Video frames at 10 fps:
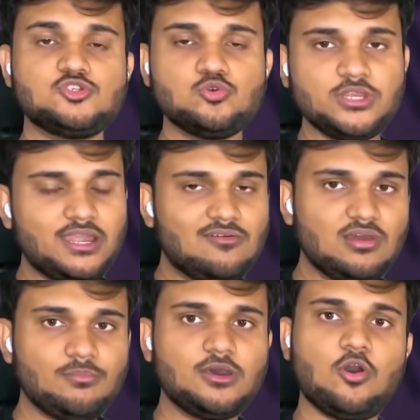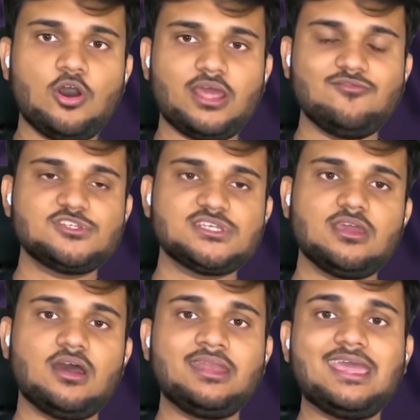junior developer, or I would
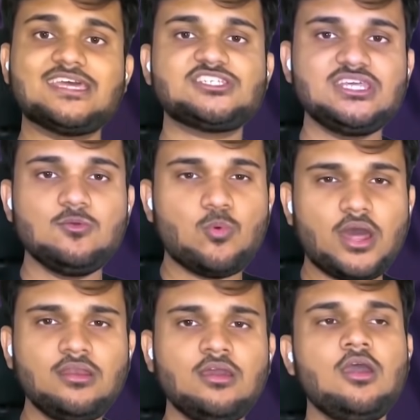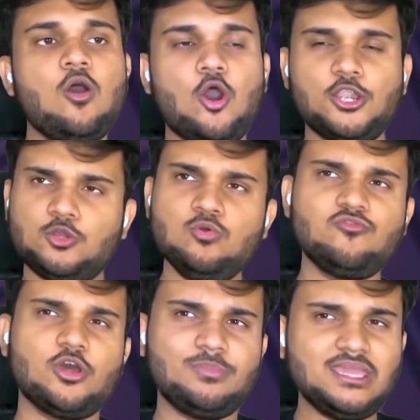say an SD1 or
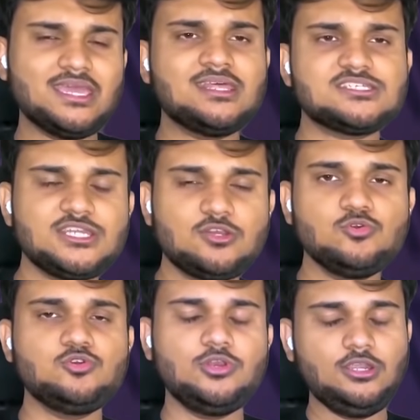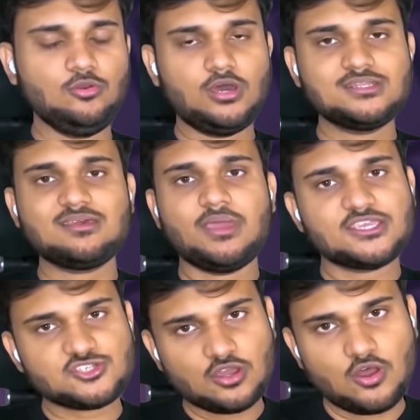2. For being an SD2, you need to learn some
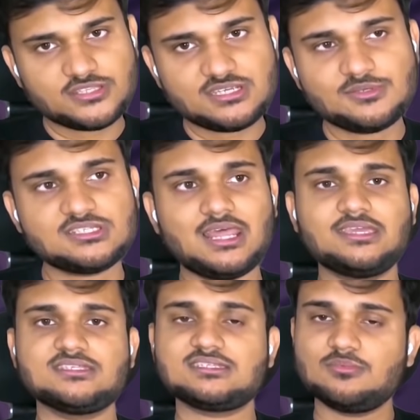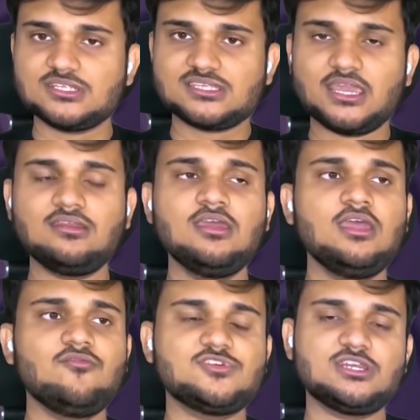extra concepts like system design,
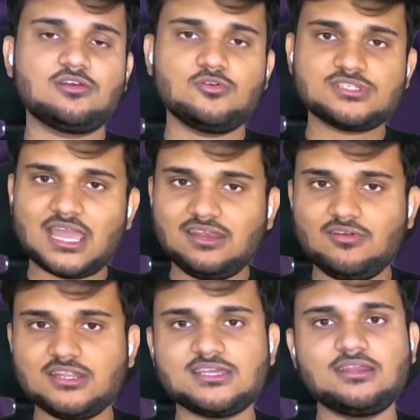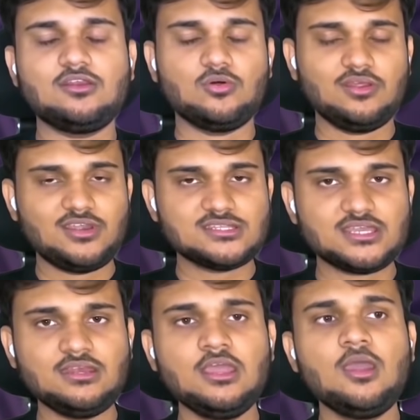which includes high level design and low level
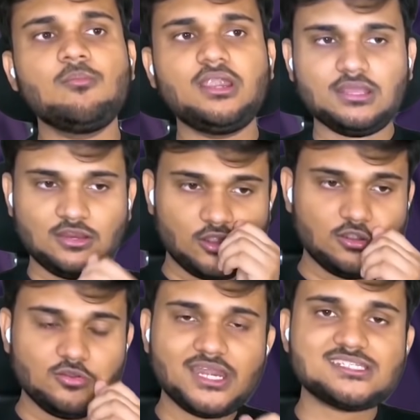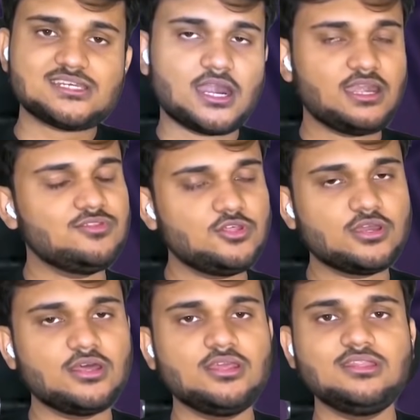design. But in order to get started with
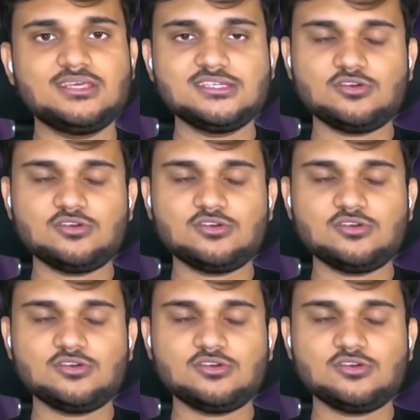your career,